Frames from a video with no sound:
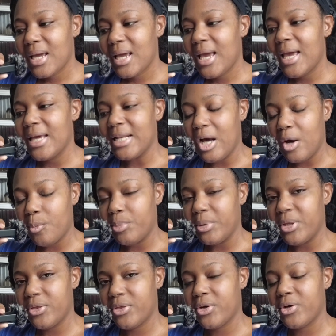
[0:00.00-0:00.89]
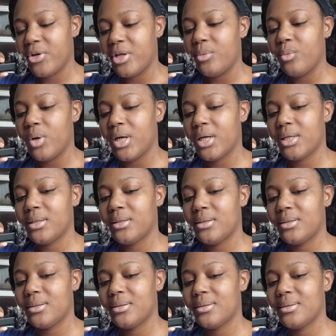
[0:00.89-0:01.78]
And I'll be
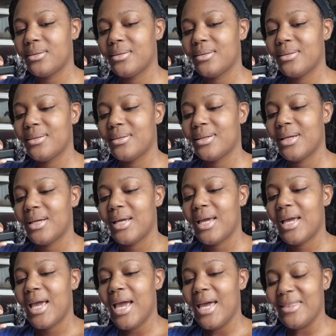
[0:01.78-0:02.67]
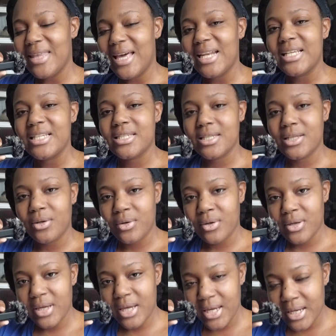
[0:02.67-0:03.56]
31. And that is the
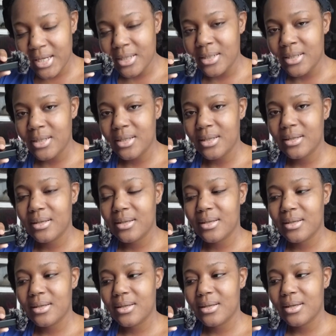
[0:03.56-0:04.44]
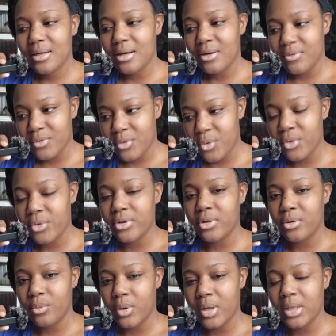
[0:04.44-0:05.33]
end of
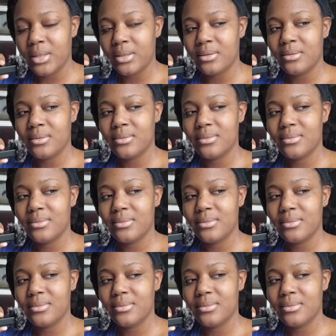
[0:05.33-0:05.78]
quarter one.